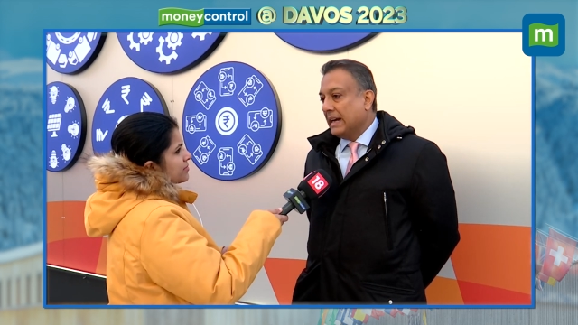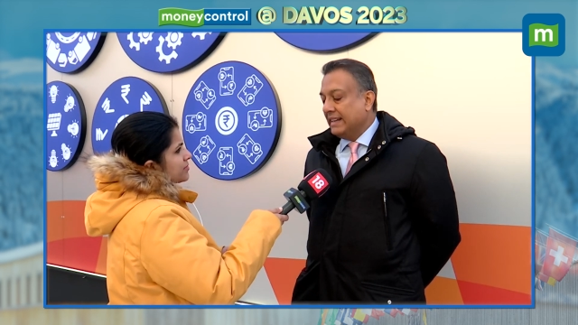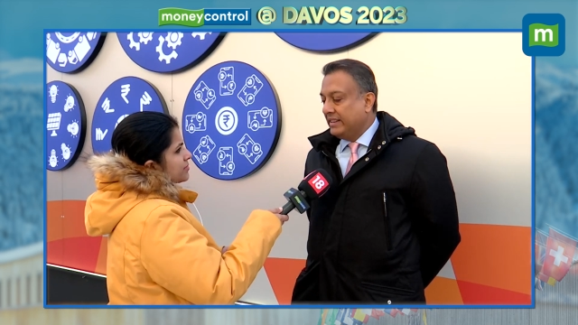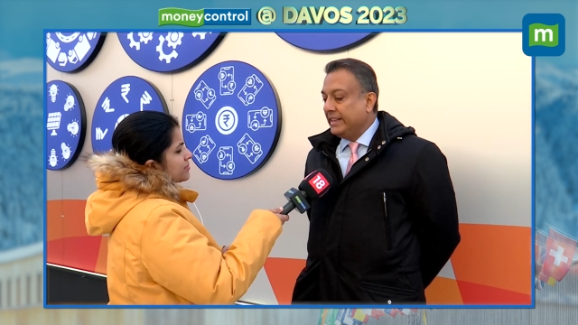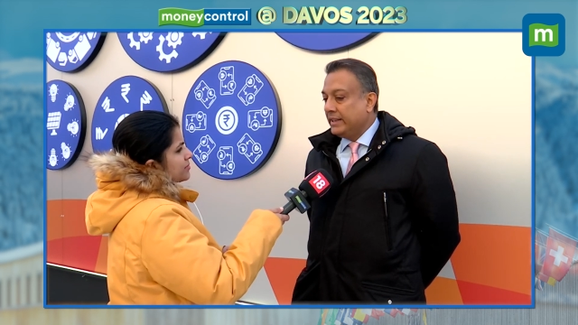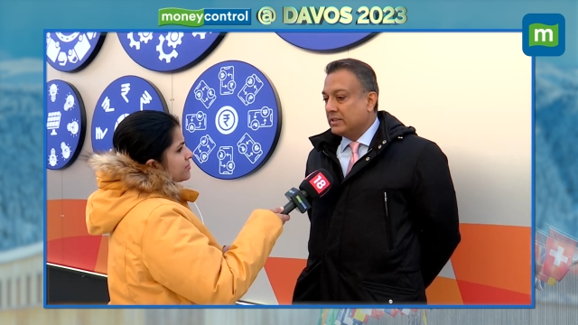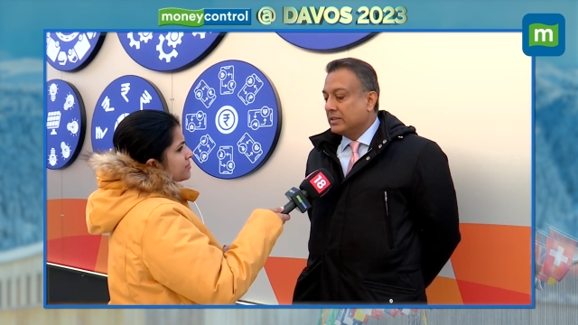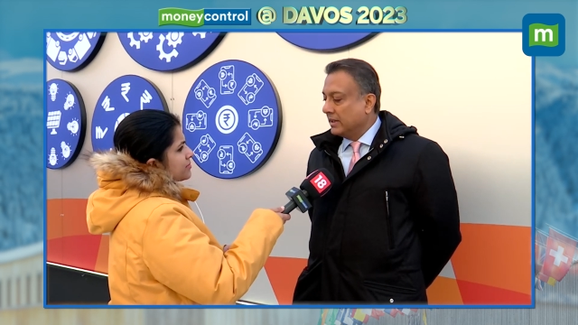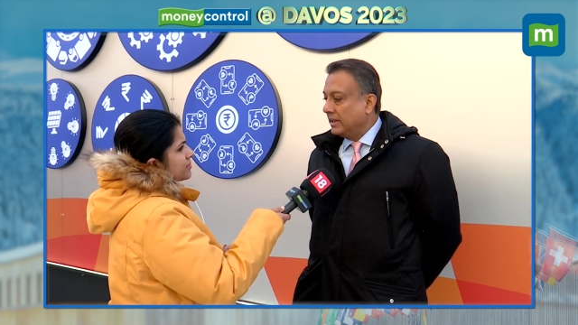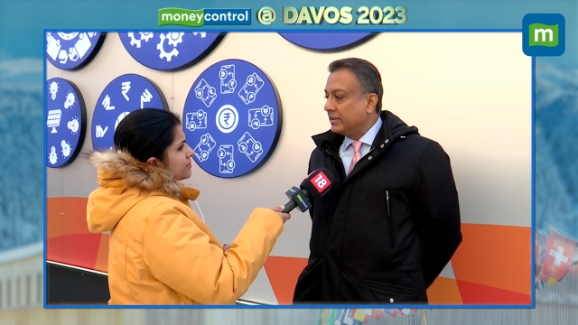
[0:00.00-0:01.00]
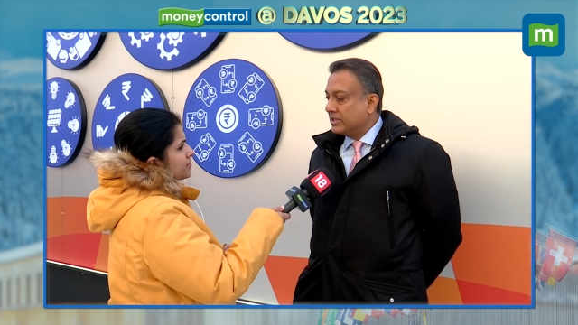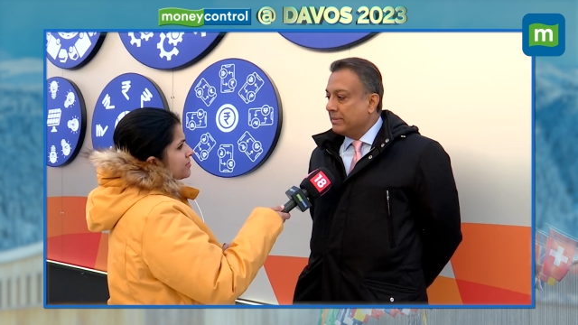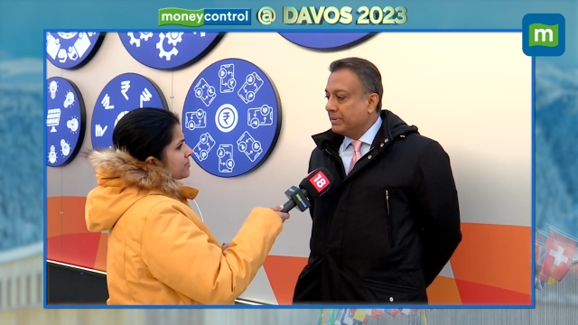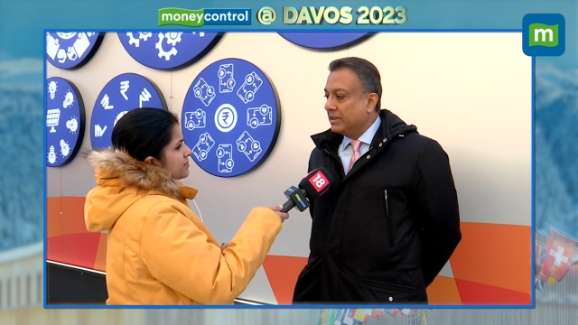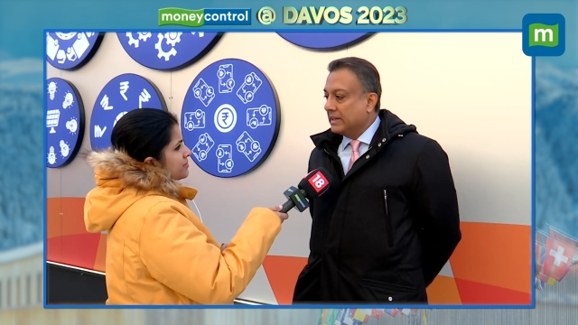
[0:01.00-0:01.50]
Speaker 1: Look, I think it's
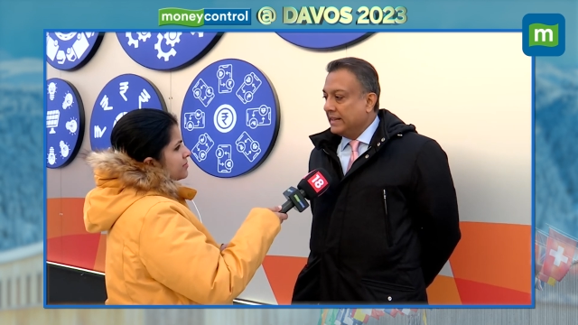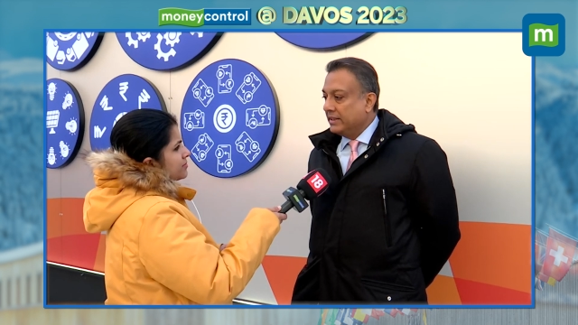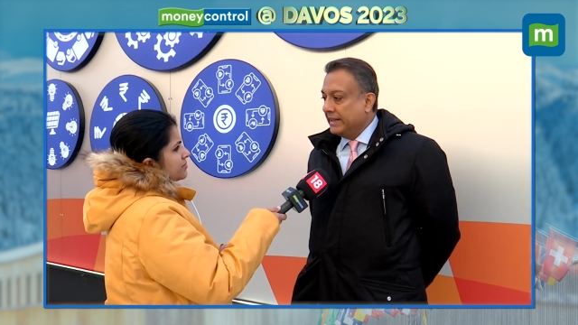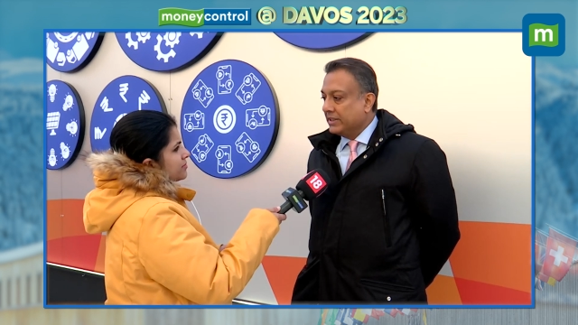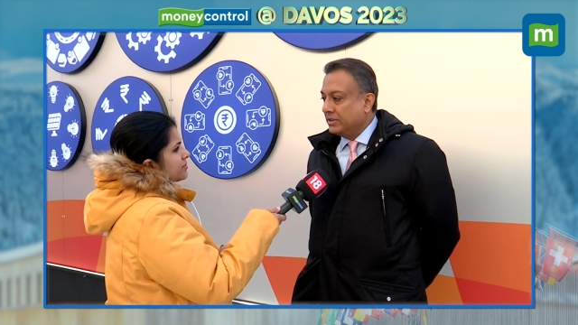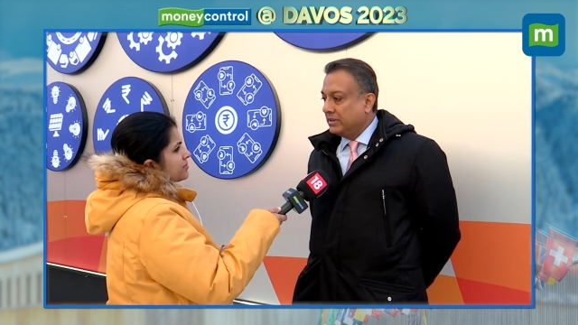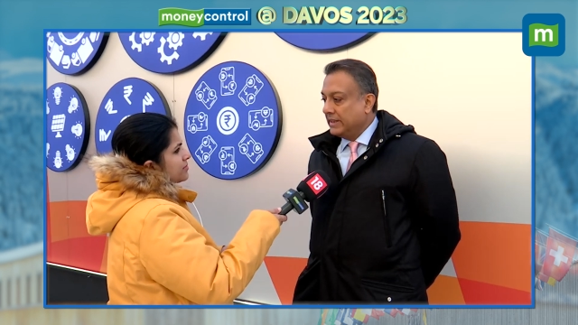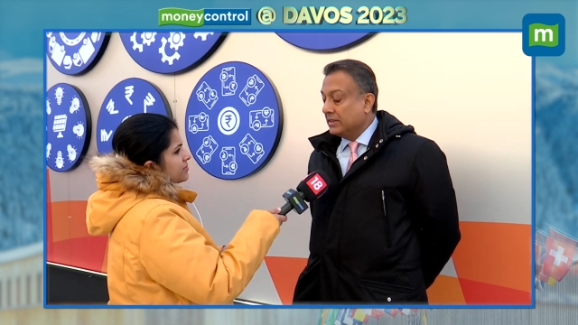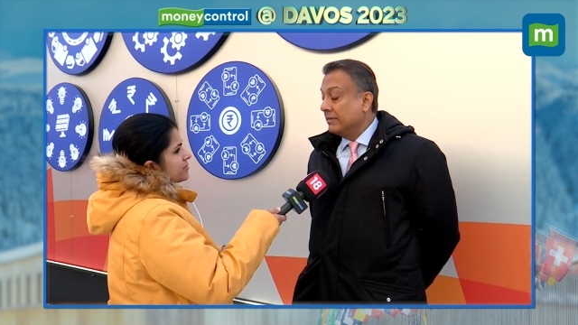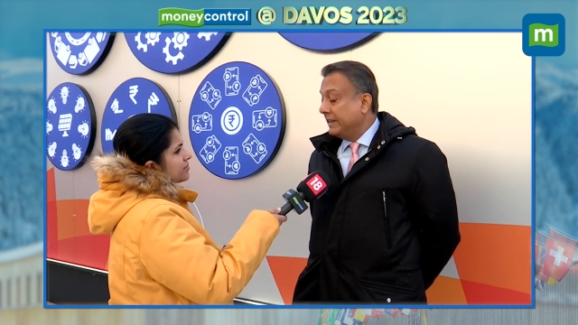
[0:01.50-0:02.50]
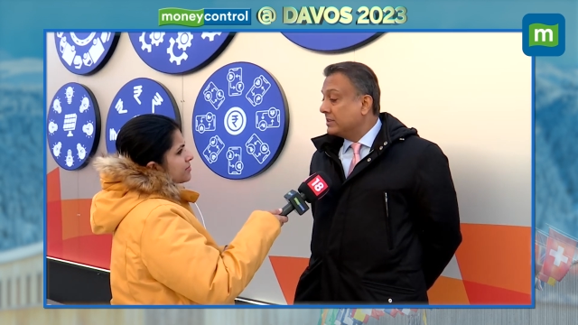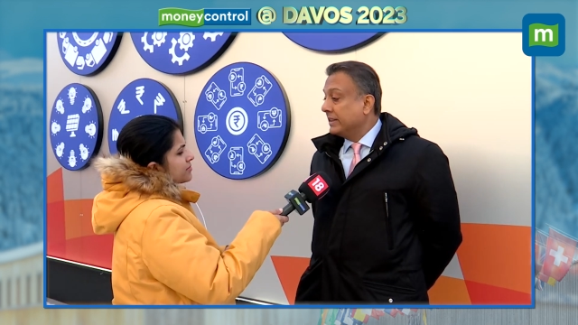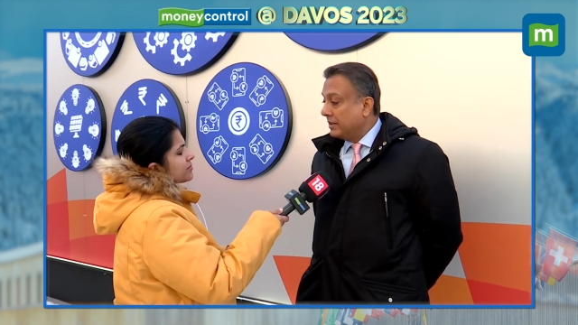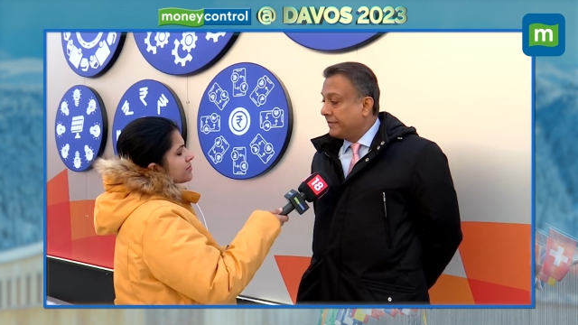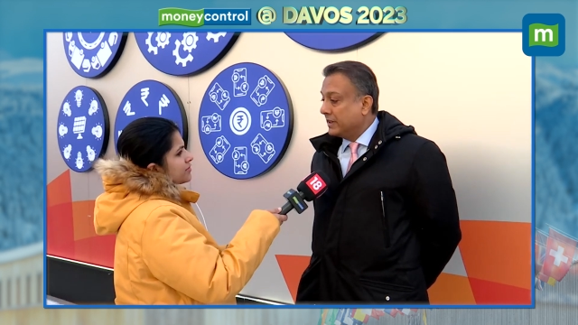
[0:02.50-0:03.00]
certainly a step in the right direction, and it's
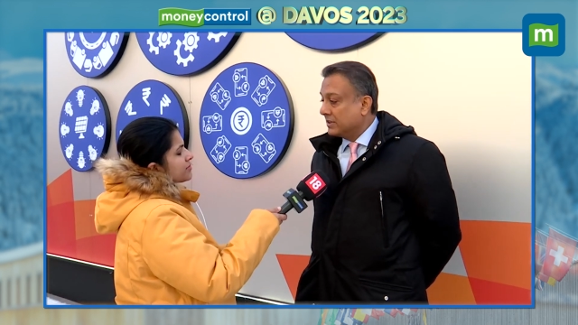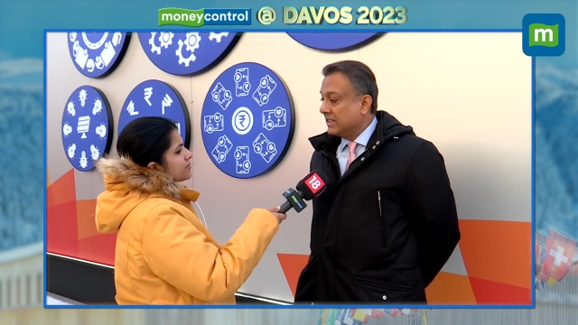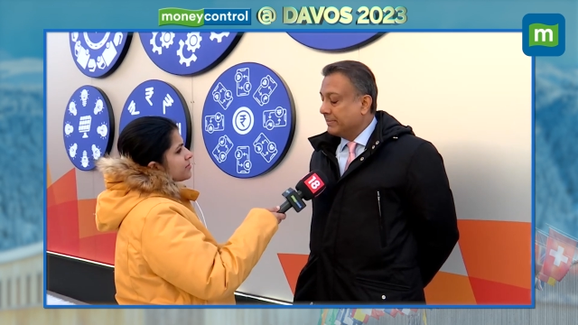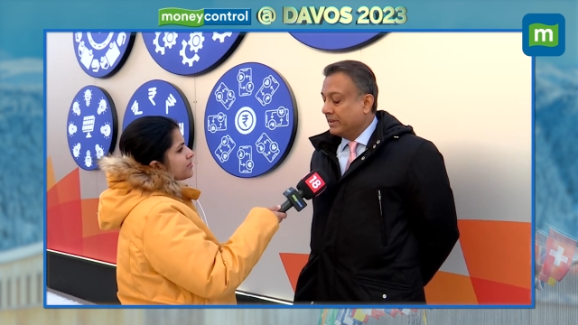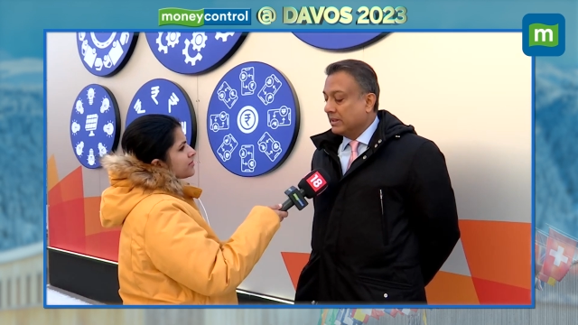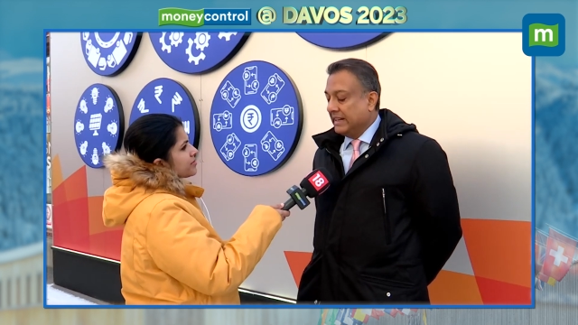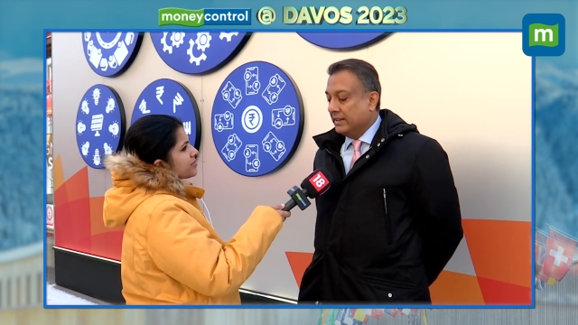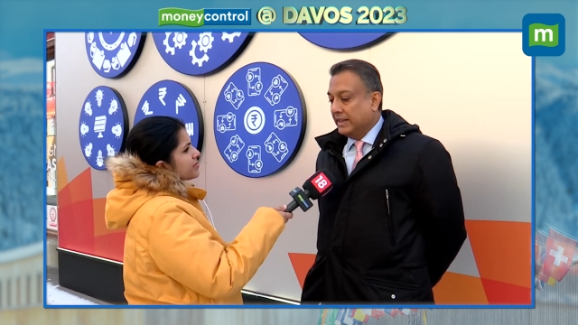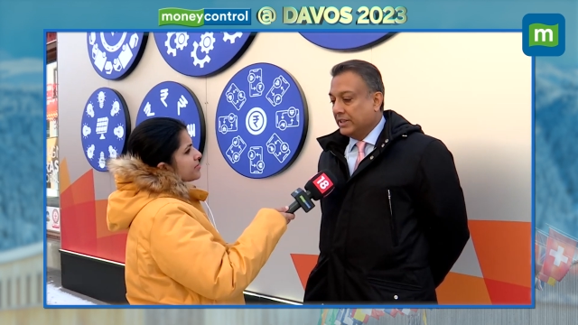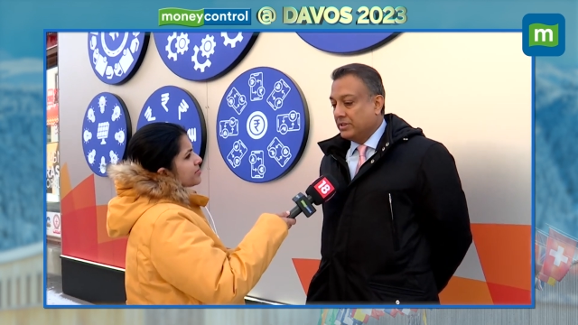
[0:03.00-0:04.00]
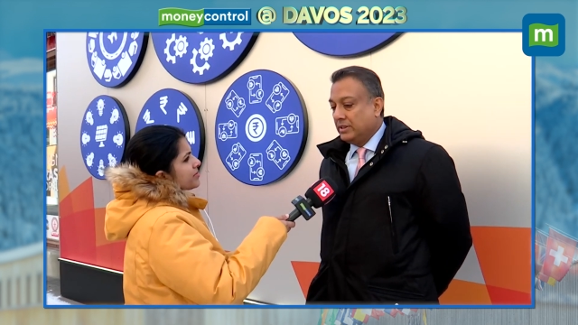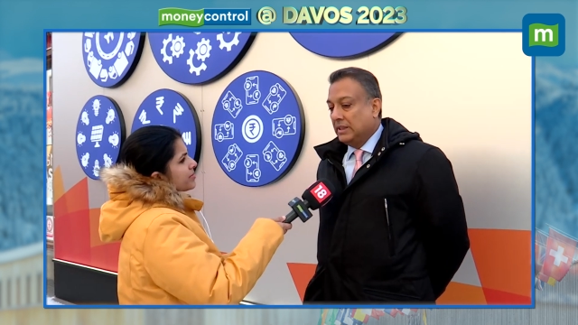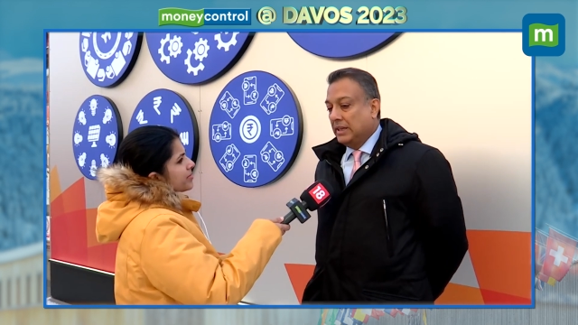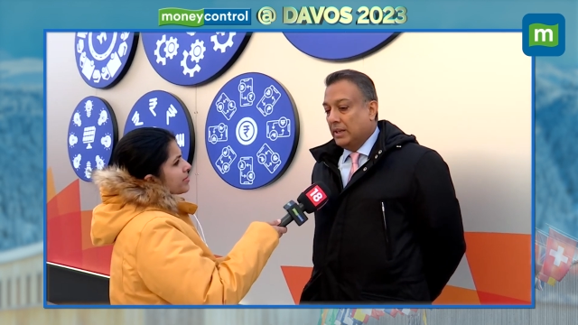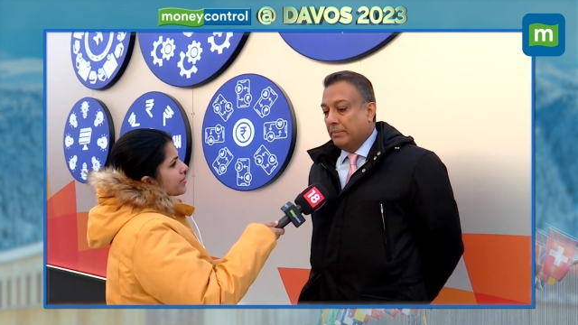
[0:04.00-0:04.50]
a very significant step in the right
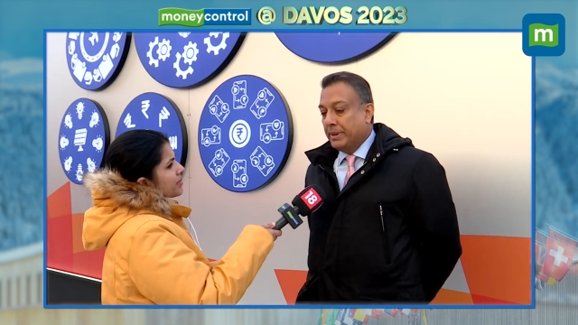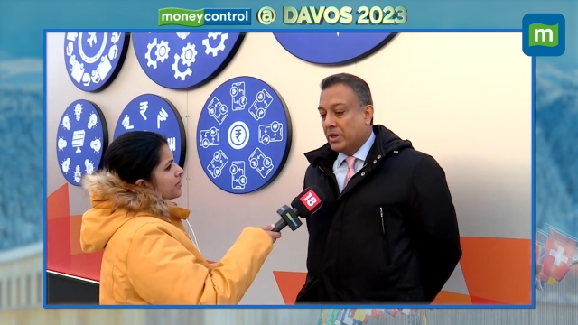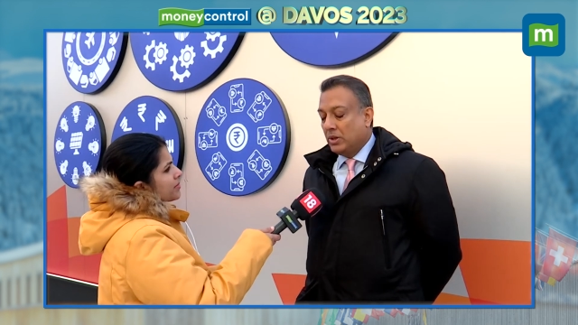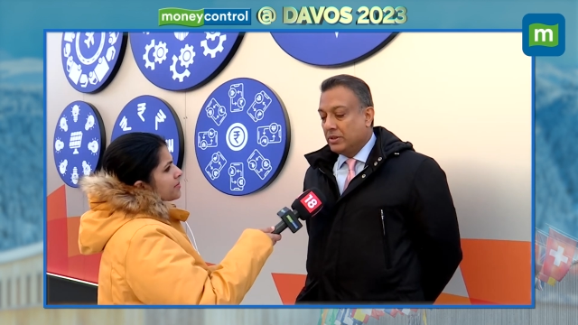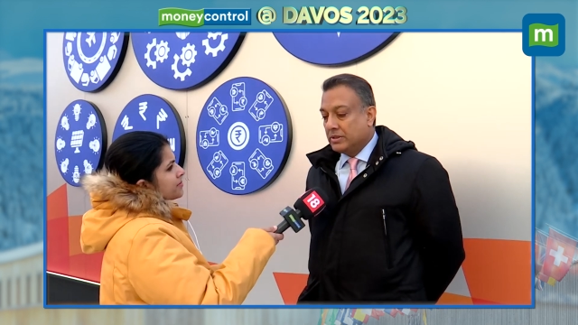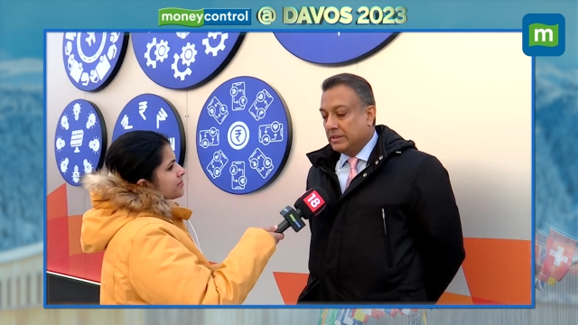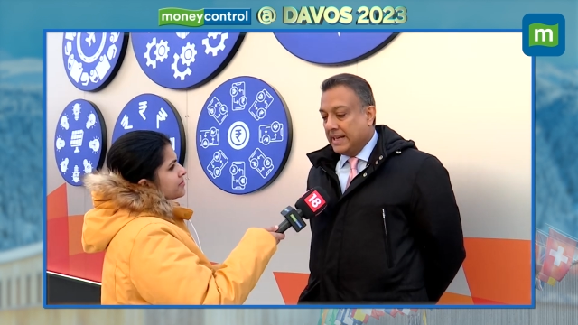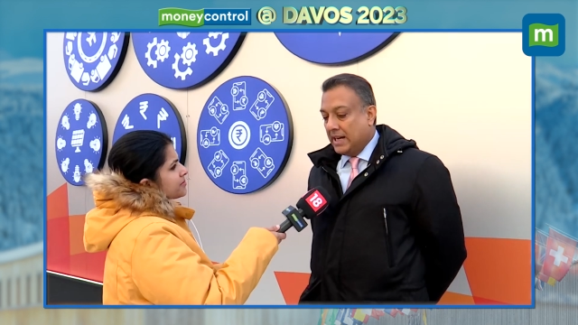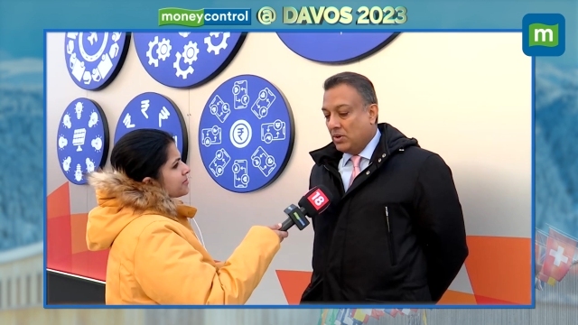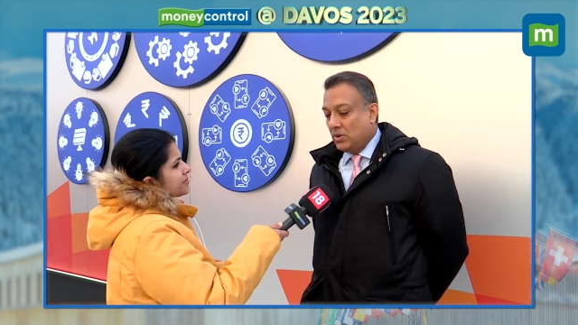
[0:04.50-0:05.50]
direction, because